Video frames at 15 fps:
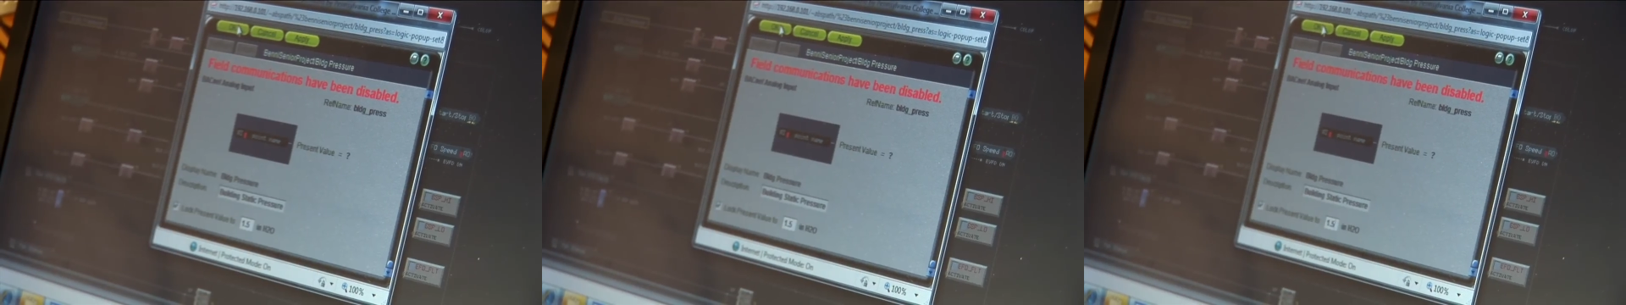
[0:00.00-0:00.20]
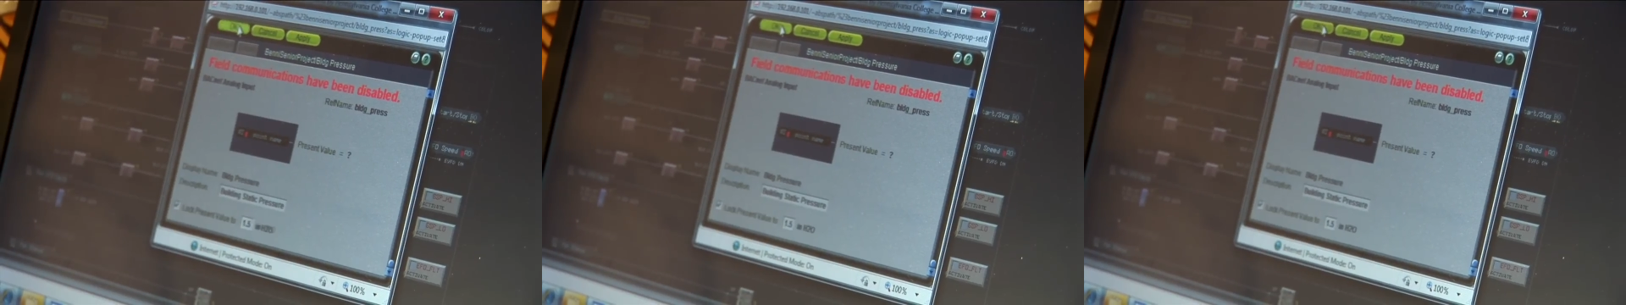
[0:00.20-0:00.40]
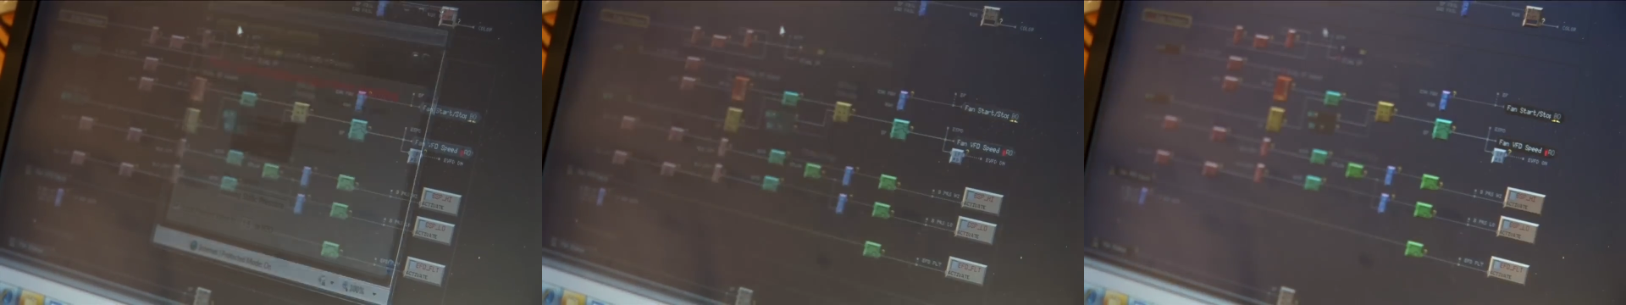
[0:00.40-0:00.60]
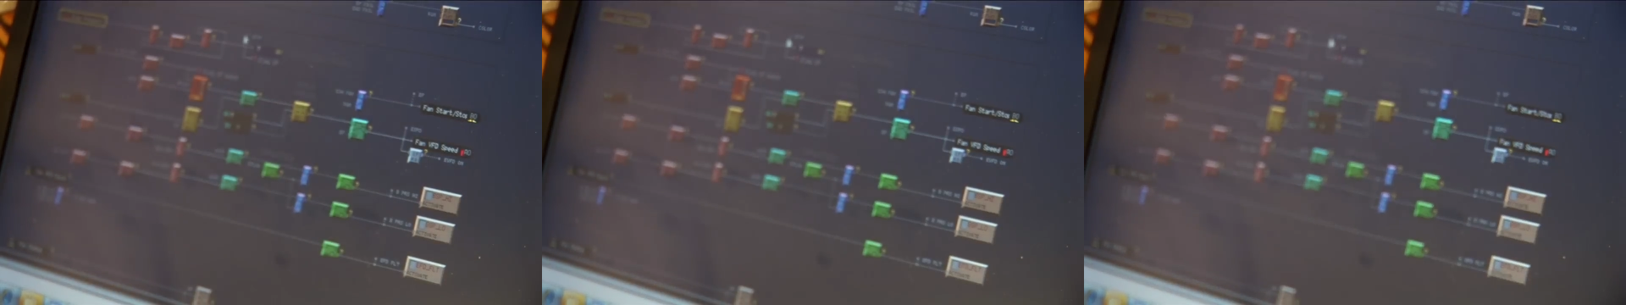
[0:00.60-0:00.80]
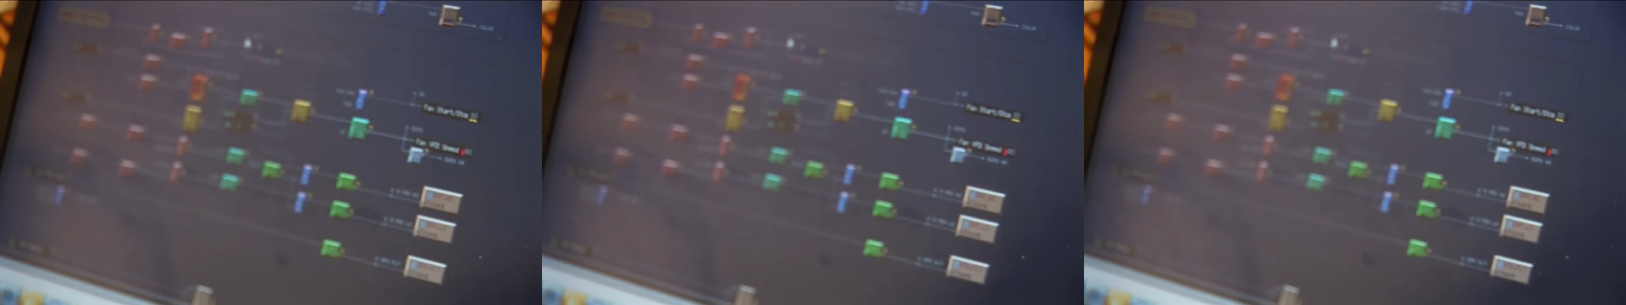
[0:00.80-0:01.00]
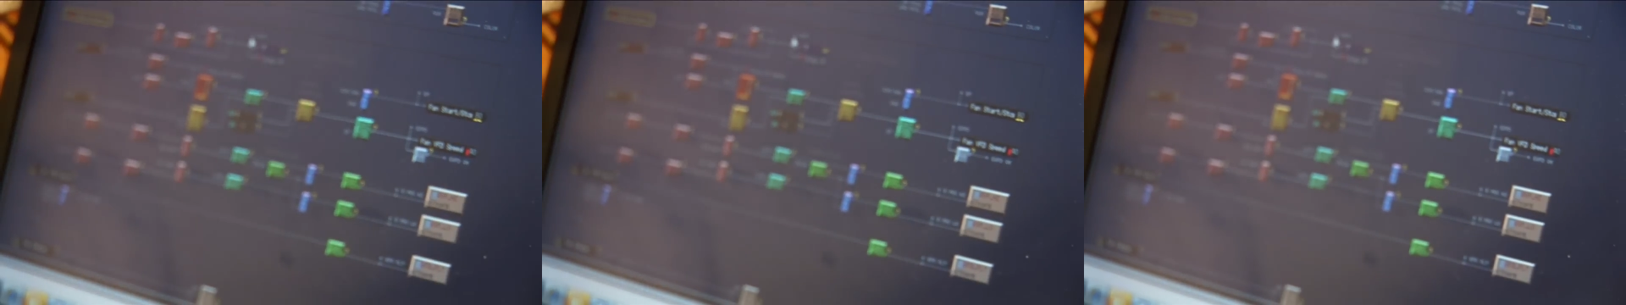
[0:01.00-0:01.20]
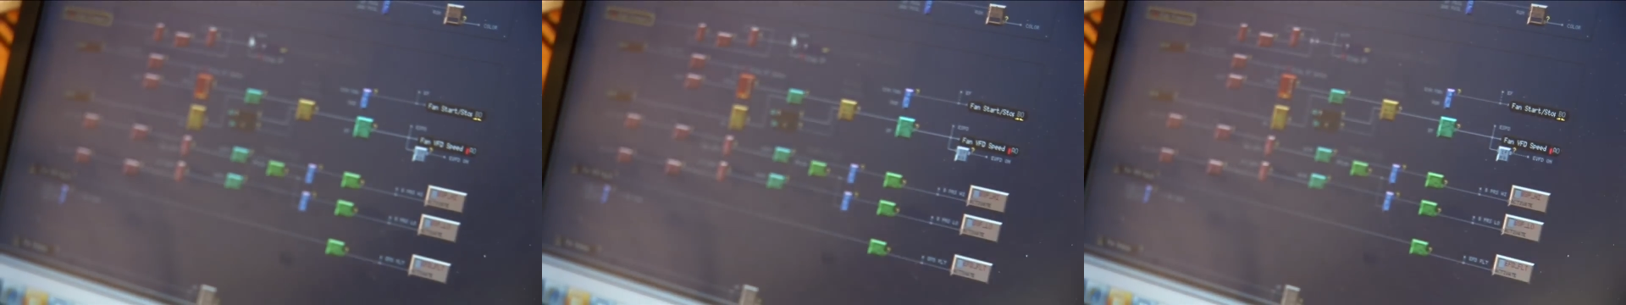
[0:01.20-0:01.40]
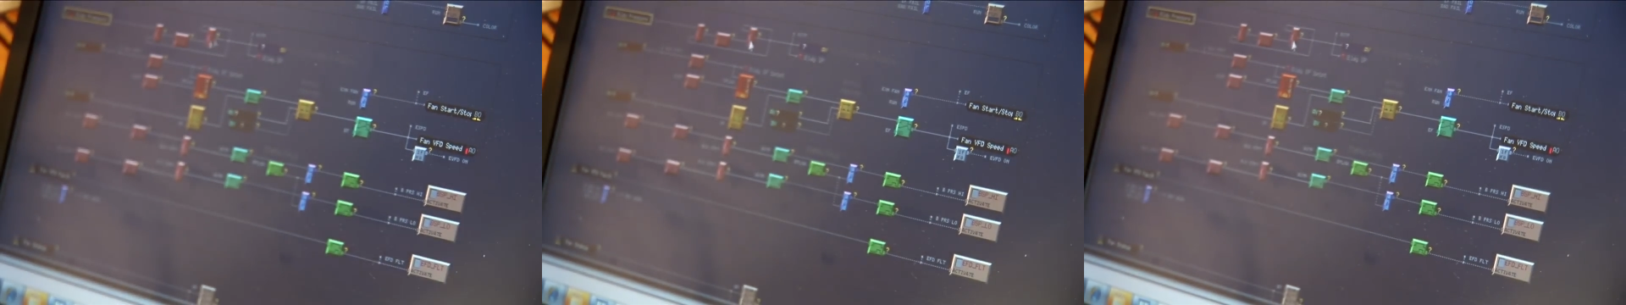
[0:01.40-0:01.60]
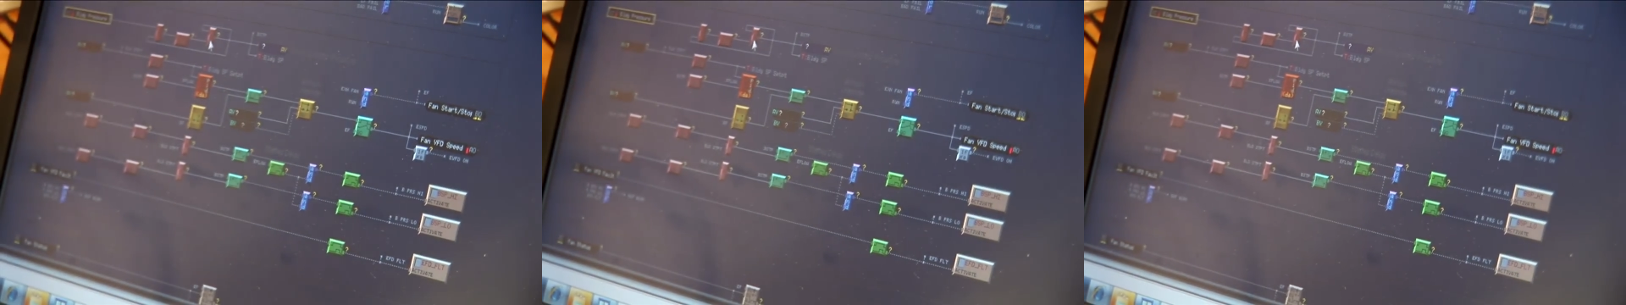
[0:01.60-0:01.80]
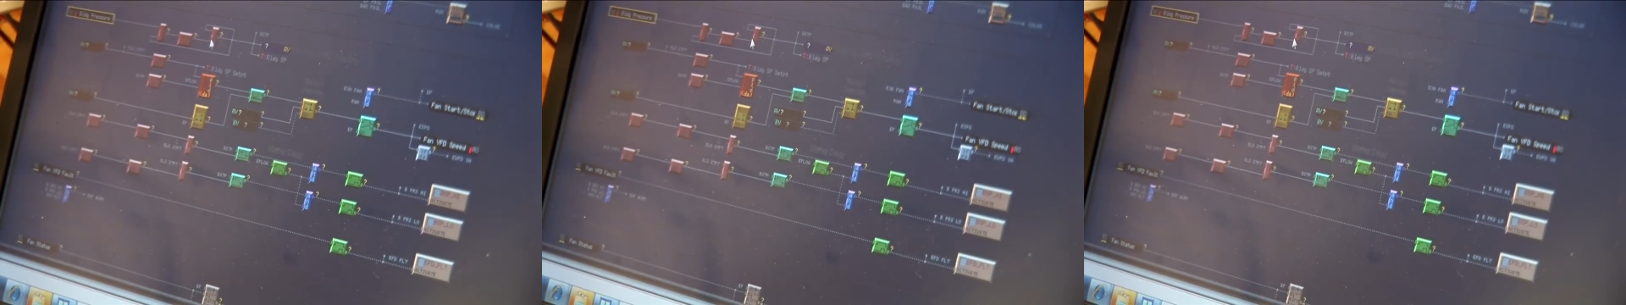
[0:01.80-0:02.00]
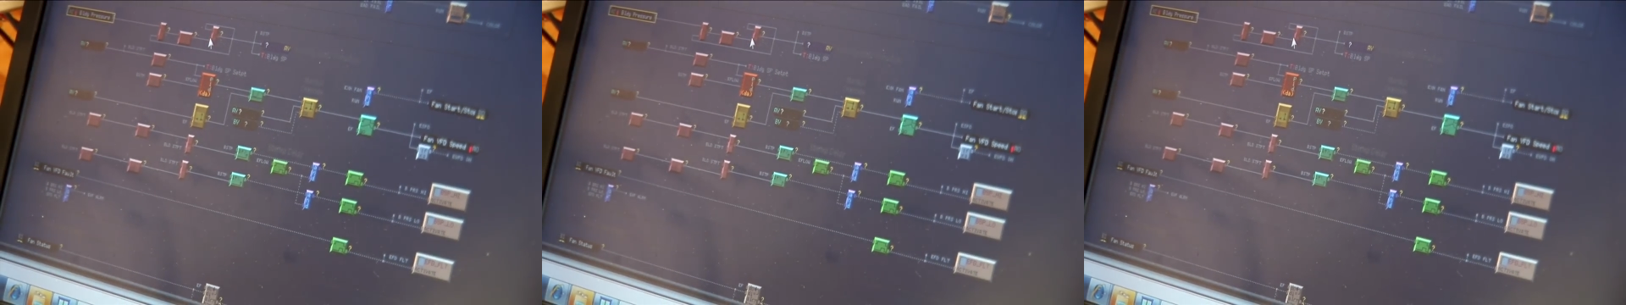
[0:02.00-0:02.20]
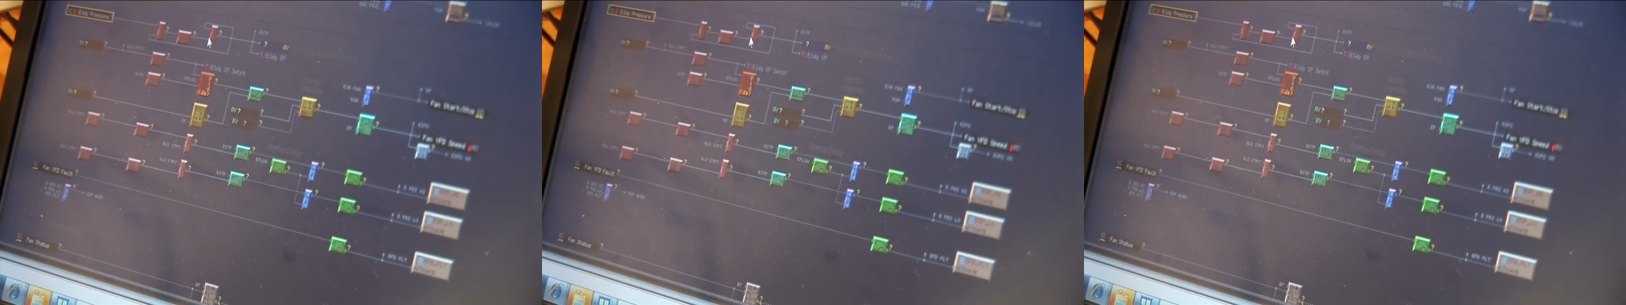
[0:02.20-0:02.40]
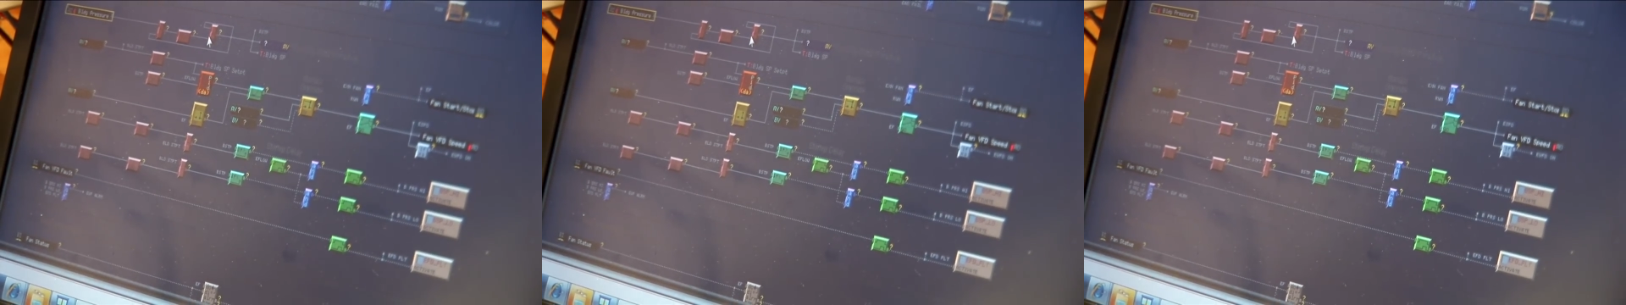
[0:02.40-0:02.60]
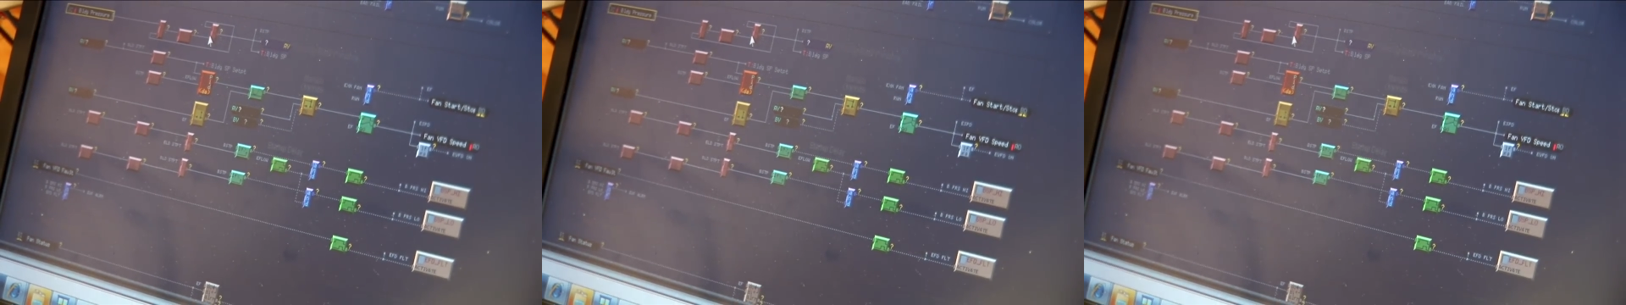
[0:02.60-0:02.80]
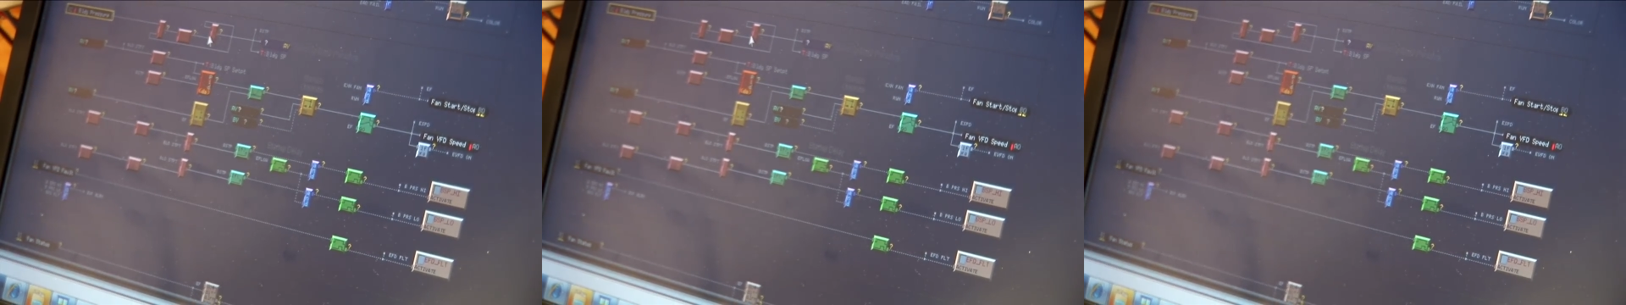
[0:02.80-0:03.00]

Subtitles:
Nobody's mouth can be seen.